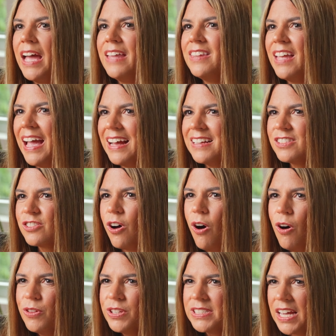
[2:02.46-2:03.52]
and they ask
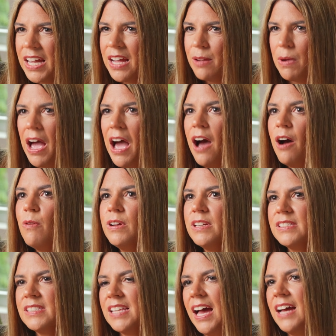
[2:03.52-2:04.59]
all the time, how
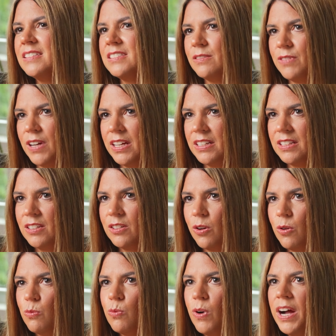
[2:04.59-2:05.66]
is that divided?
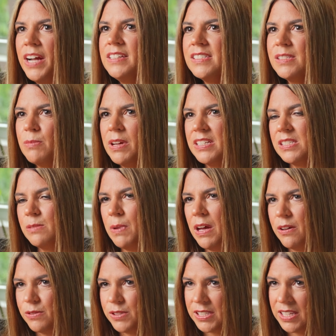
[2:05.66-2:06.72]
Why does my
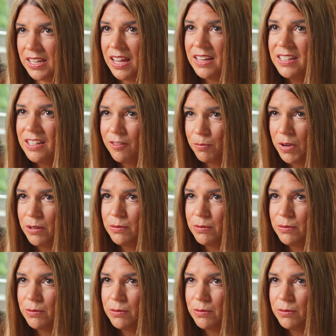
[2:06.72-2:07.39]
spouse get any of my